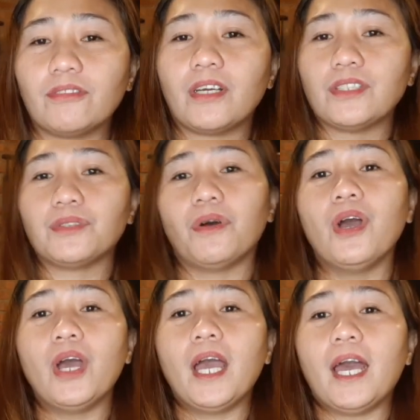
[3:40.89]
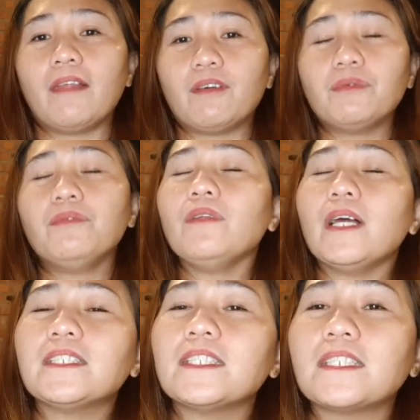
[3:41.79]
Okay, so at the Google
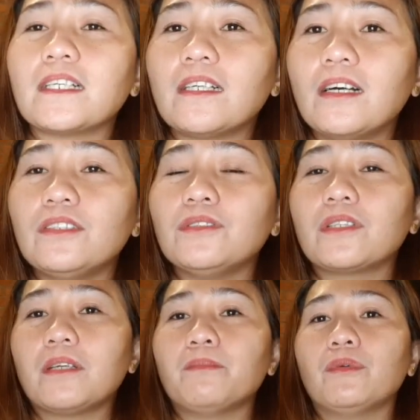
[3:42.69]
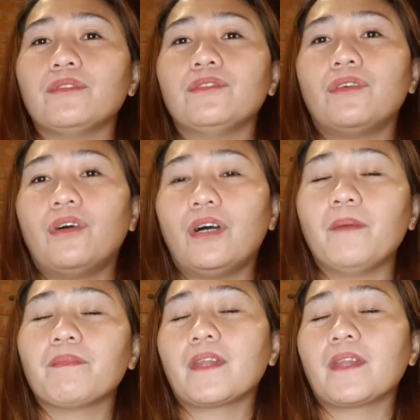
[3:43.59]
Adsense account, you can put your